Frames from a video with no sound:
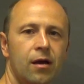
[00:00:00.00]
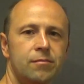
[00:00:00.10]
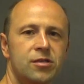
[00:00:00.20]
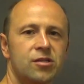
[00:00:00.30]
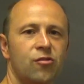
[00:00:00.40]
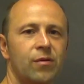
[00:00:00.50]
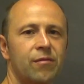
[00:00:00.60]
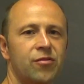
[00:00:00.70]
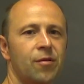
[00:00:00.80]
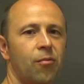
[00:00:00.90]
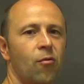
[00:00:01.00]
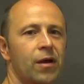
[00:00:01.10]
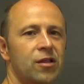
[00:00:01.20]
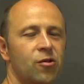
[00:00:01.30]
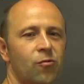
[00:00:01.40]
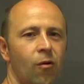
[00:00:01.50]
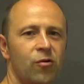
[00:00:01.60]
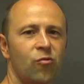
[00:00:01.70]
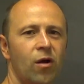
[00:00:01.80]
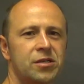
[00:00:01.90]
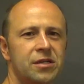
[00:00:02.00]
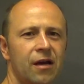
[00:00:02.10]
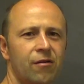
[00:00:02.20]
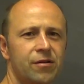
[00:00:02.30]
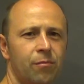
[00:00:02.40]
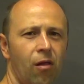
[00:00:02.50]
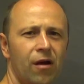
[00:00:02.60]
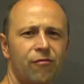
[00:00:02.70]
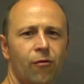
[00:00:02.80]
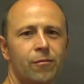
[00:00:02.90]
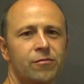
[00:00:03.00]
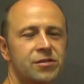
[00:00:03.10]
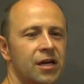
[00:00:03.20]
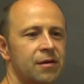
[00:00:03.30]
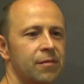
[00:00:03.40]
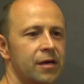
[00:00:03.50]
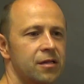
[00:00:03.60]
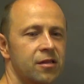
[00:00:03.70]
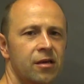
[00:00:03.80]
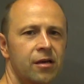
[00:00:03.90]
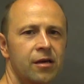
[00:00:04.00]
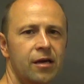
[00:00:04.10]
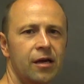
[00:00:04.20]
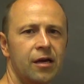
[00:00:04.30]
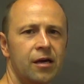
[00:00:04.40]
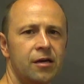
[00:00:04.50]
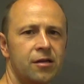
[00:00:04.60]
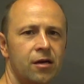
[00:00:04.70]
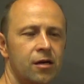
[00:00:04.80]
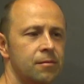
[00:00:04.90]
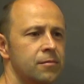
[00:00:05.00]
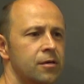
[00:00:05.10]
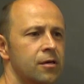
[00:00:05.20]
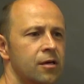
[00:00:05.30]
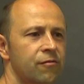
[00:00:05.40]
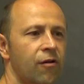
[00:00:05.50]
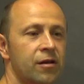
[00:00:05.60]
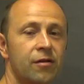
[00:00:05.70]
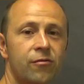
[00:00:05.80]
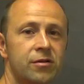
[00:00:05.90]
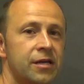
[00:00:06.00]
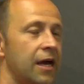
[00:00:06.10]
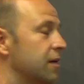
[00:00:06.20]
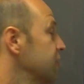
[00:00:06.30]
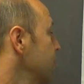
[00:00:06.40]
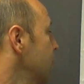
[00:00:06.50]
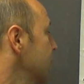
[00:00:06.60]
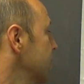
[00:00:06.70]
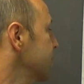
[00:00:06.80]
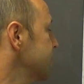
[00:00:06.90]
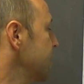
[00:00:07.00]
just because we have simple ways, because we're always watching out to block 4-move checkmates and fried liver attacks and all kinds of